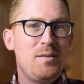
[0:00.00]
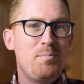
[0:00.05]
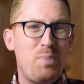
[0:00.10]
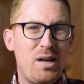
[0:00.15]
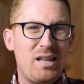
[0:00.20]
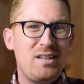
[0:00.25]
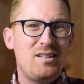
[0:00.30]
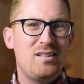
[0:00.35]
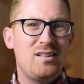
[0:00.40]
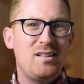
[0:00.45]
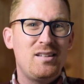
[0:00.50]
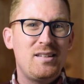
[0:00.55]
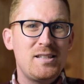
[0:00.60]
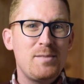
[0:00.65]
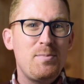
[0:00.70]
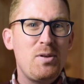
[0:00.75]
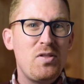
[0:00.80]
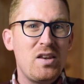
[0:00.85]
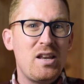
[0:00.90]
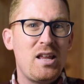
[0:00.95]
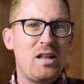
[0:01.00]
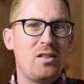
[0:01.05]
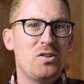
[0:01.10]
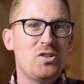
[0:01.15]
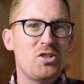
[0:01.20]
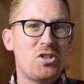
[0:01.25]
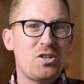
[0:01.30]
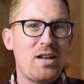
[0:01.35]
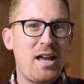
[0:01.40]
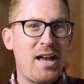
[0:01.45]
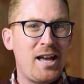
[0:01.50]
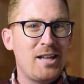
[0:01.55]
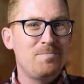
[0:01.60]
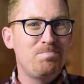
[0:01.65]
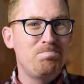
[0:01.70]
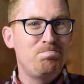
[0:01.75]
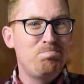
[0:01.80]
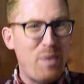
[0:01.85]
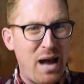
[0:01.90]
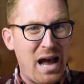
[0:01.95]
But Elizabethan English
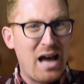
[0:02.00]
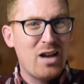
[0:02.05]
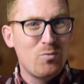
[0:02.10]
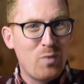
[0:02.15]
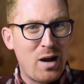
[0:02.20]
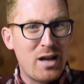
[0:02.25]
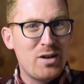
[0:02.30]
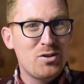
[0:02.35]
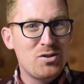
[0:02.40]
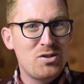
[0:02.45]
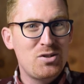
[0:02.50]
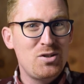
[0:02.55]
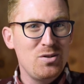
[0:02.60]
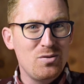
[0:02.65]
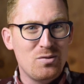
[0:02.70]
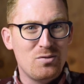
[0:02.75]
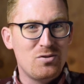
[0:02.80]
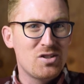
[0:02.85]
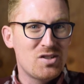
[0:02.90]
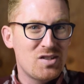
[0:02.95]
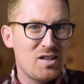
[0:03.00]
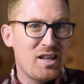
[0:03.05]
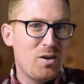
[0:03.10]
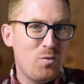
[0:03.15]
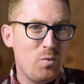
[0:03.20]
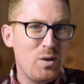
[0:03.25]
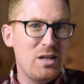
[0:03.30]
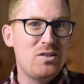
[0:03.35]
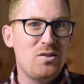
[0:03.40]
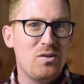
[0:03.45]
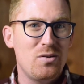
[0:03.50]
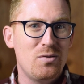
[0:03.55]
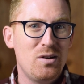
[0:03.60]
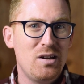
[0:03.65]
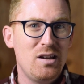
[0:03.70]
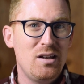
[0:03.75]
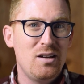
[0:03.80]
had bad writers too, just like we do.